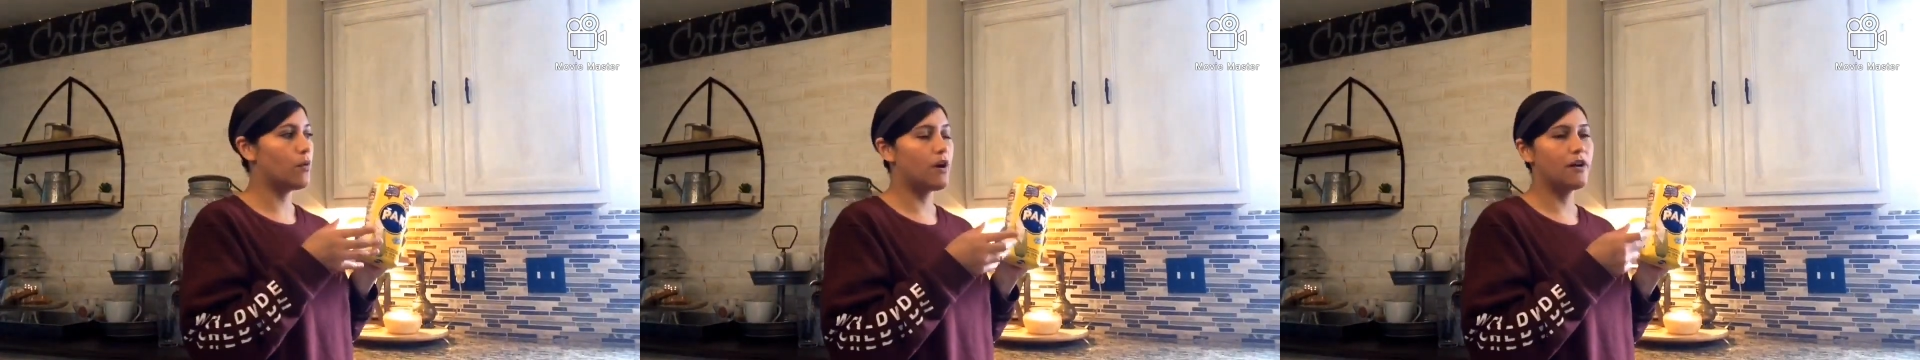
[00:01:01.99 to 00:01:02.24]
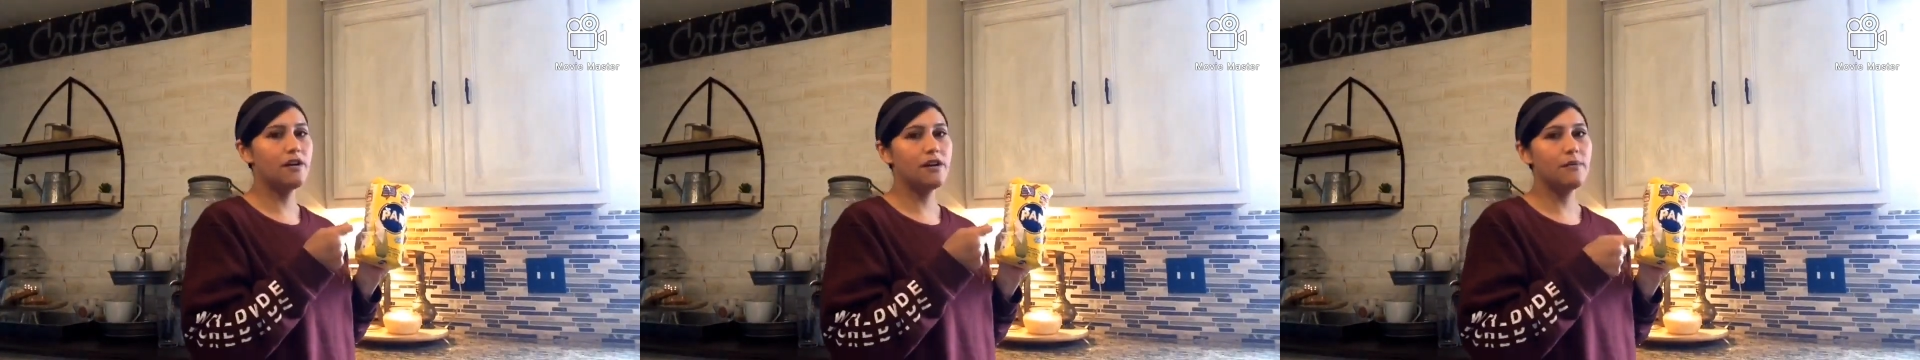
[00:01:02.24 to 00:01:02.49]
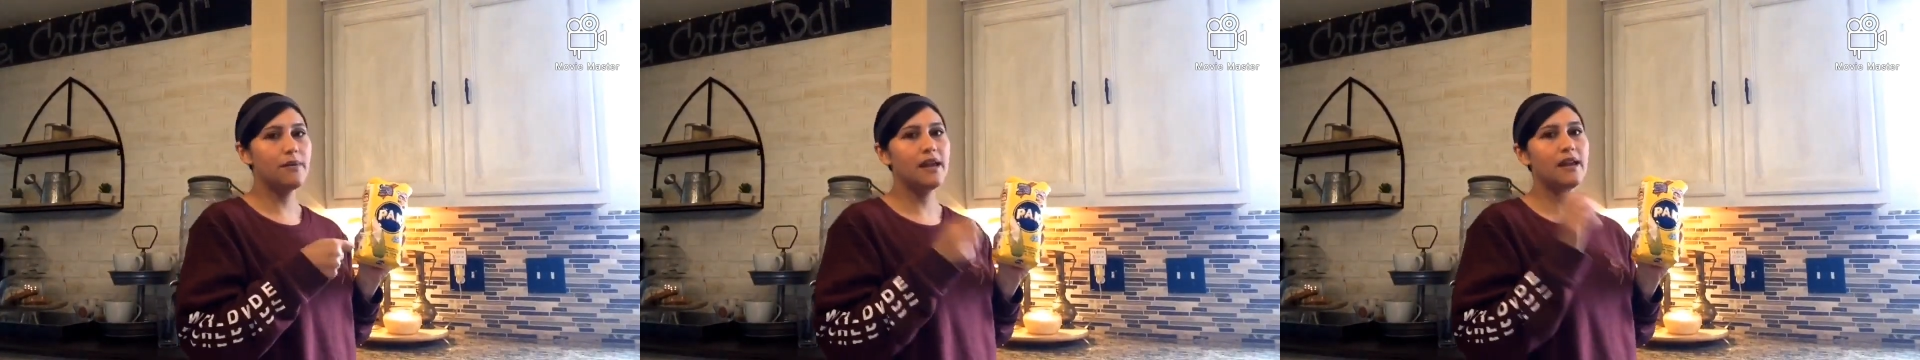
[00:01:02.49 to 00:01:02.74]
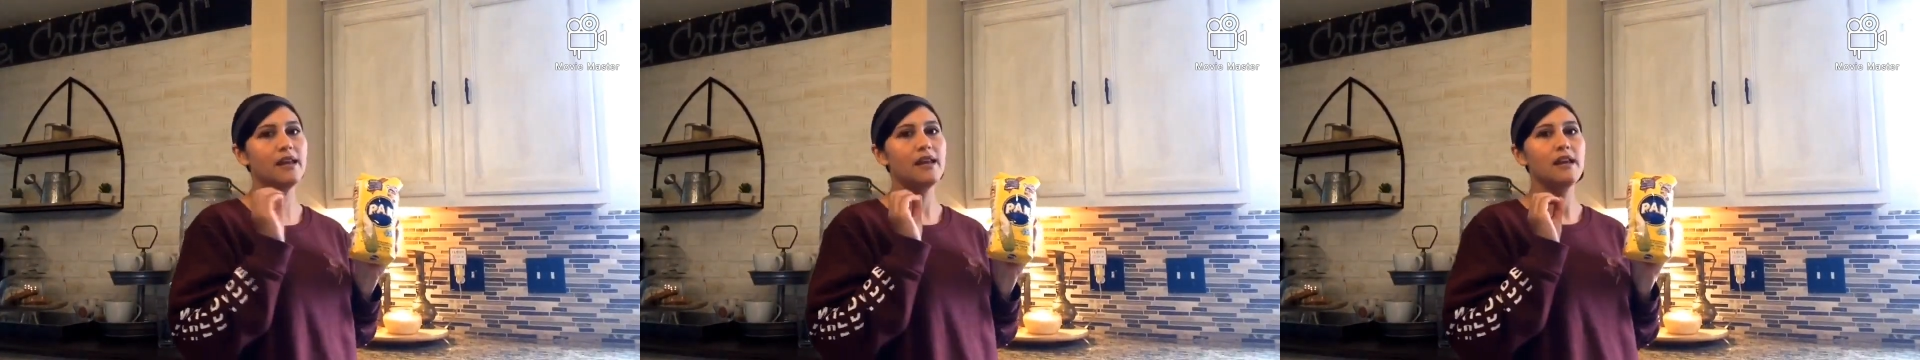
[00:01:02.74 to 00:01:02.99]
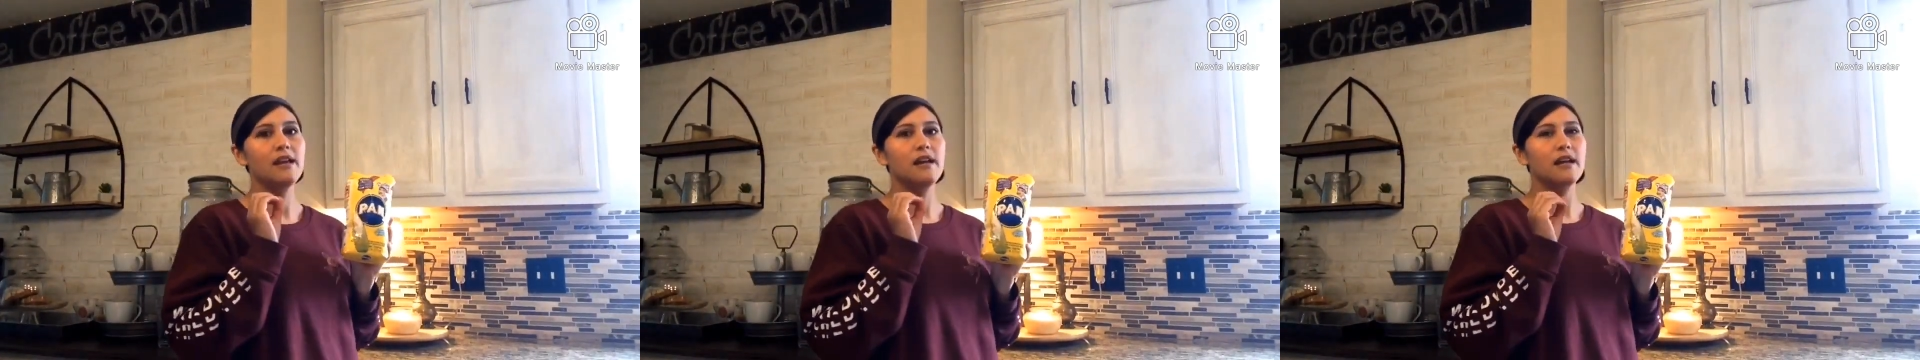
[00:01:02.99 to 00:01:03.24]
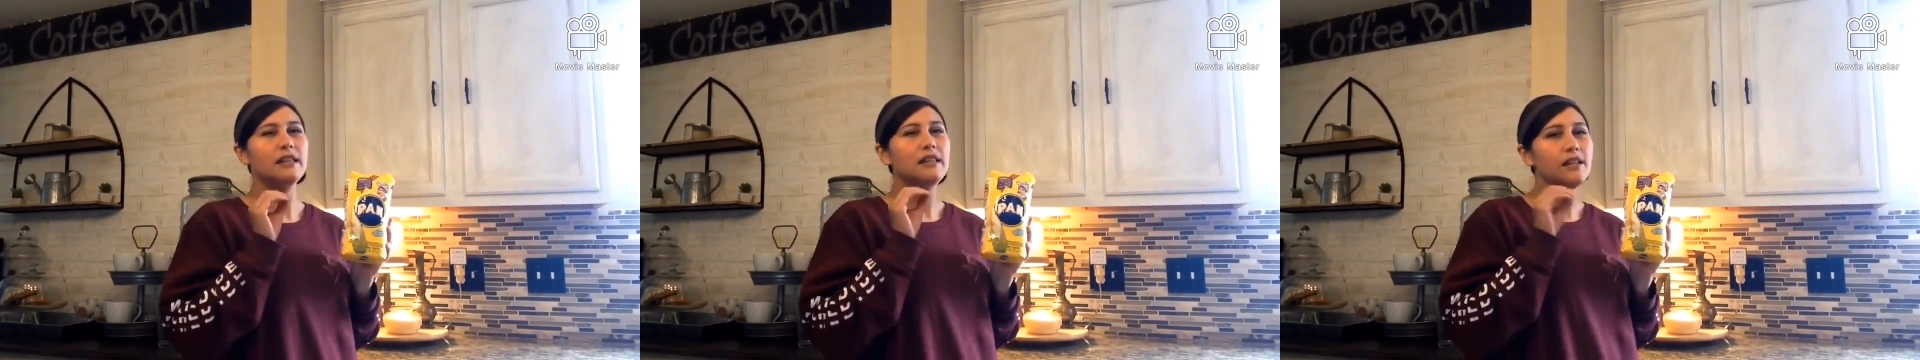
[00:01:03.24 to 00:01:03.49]
water in a pan,
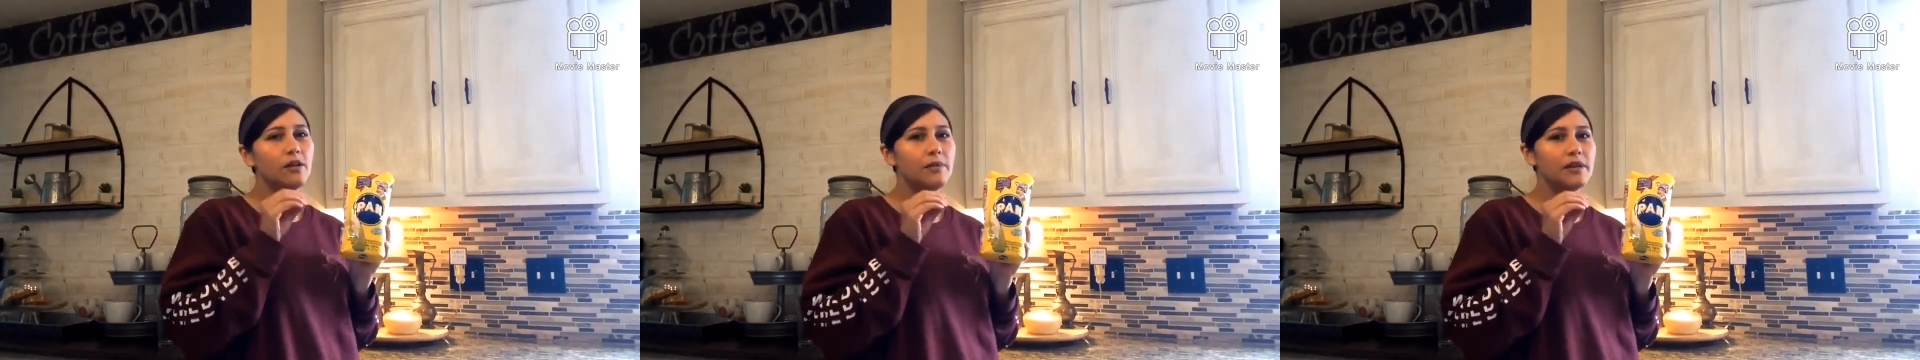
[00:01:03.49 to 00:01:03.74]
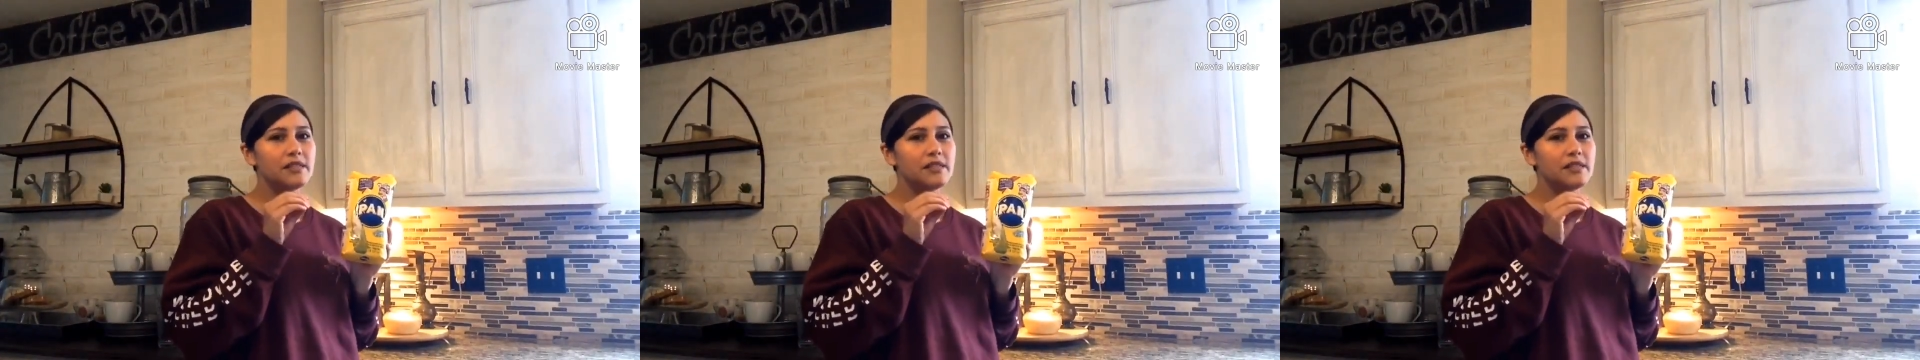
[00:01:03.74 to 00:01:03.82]
a little bit of